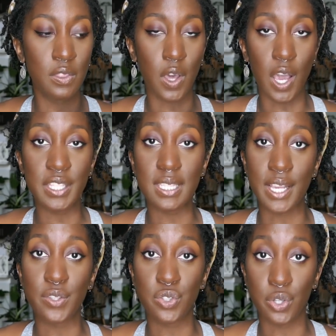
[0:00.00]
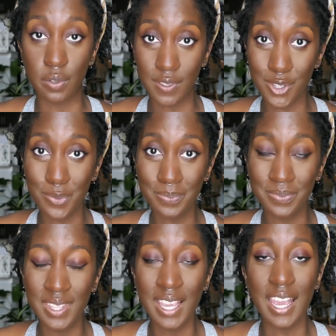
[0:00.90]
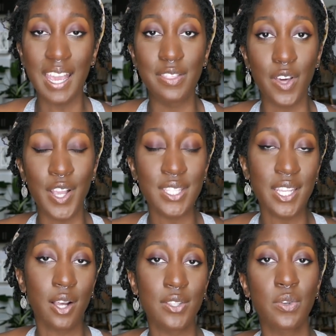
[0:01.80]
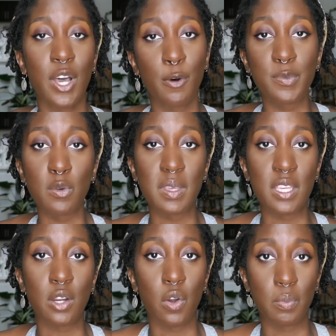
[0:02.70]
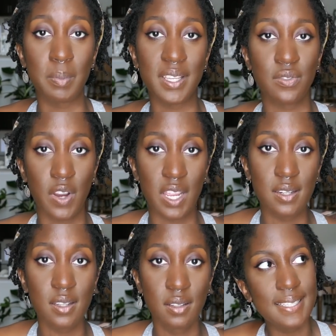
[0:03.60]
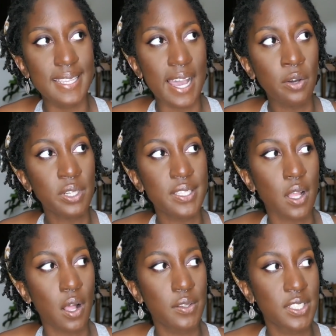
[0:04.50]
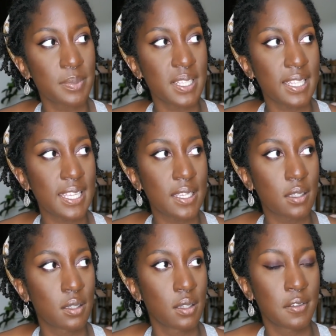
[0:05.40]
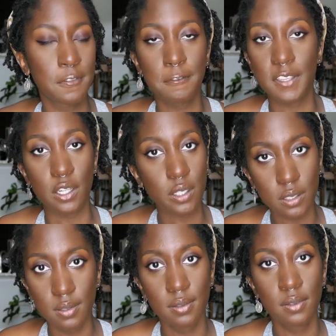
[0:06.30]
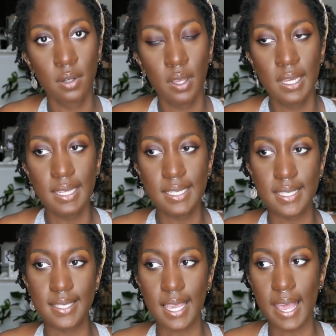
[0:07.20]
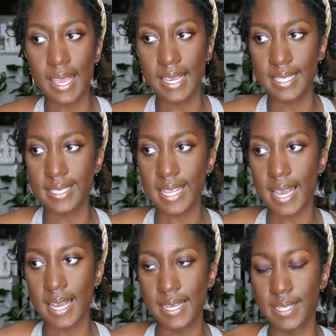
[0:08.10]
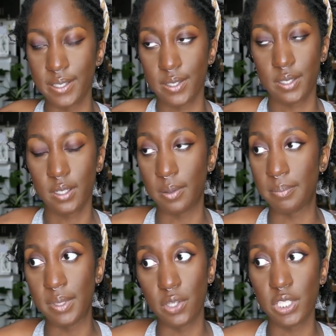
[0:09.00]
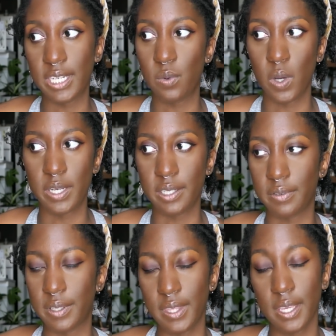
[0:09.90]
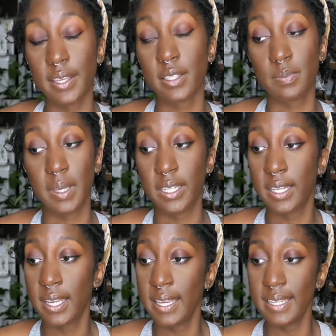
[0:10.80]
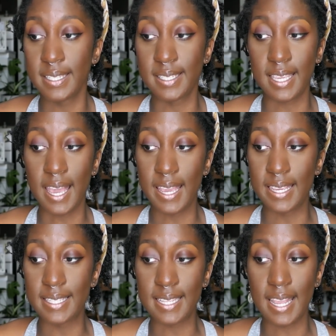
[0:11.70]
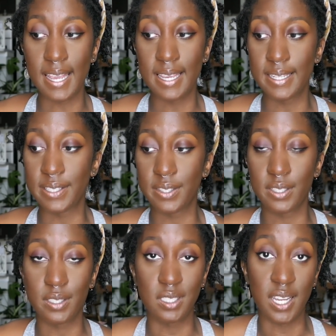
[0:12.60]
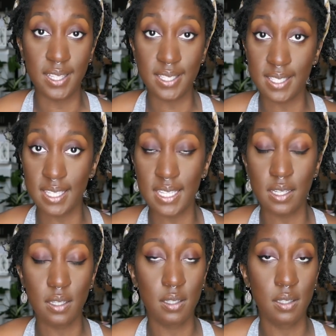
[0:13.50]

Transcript: thoughts that serve you and thoughts that also help you be your own best friend. Doubt is ultimately fear, disguised as a million and one different things, but disguised as jealousy,